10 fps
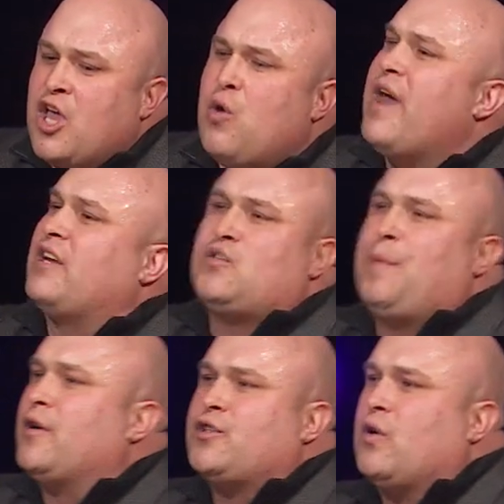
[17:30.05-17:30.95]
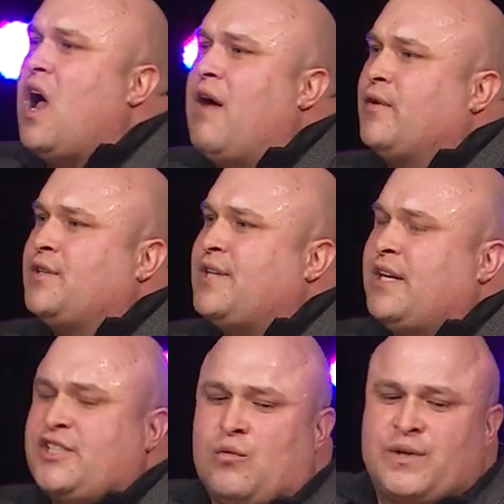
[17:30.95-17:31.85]
you had a spiritual
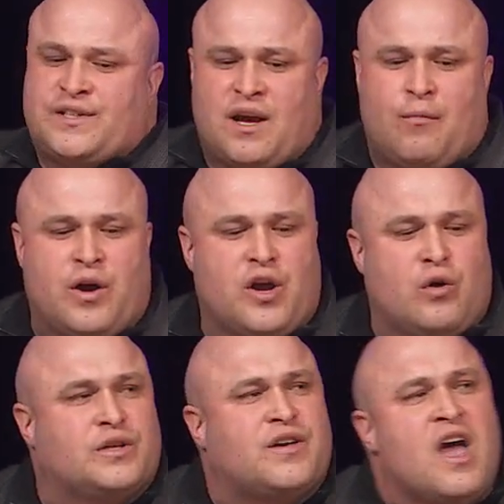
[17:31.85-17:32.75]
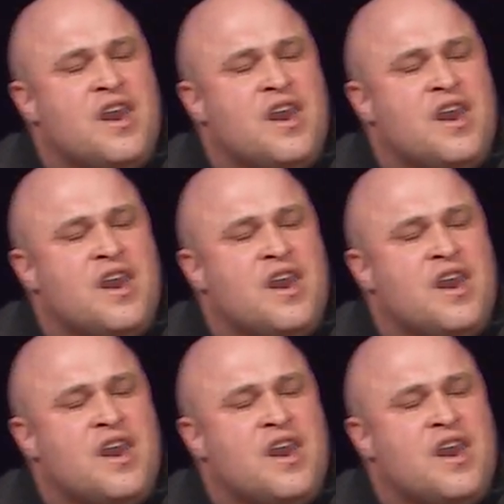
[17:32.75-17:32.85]
conversation with someone who was